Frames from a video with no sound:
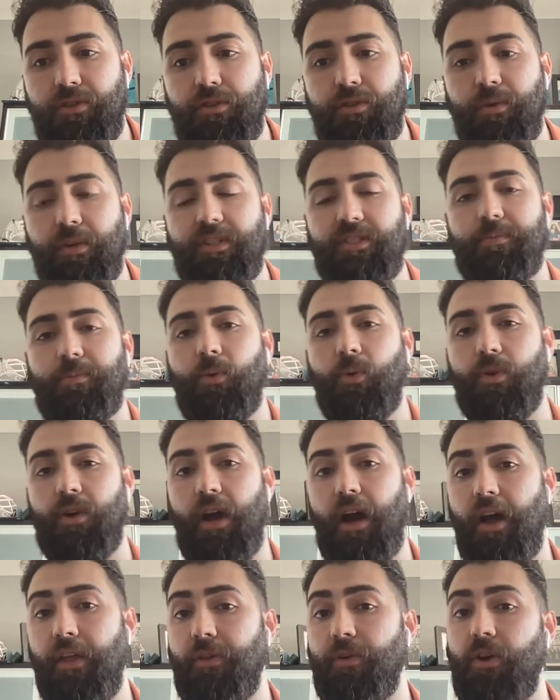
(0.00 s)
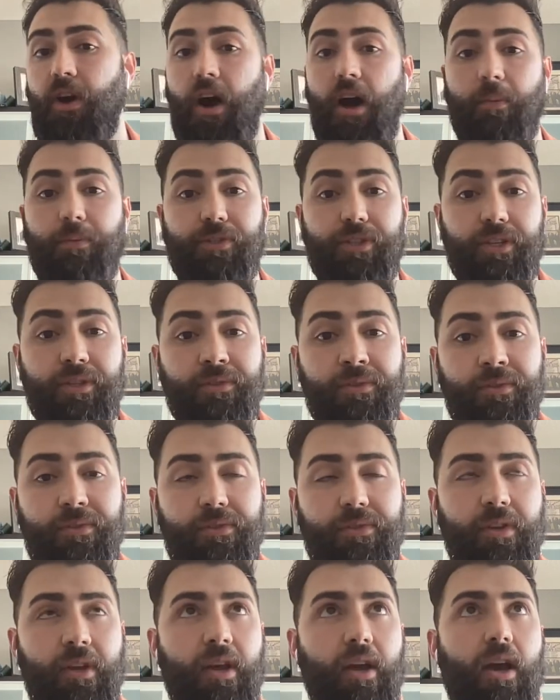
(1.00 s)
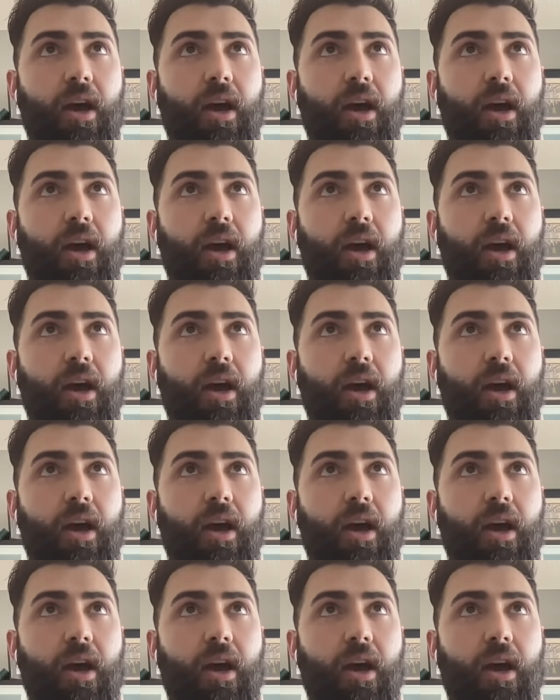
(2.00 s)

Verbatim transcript: to explore other options.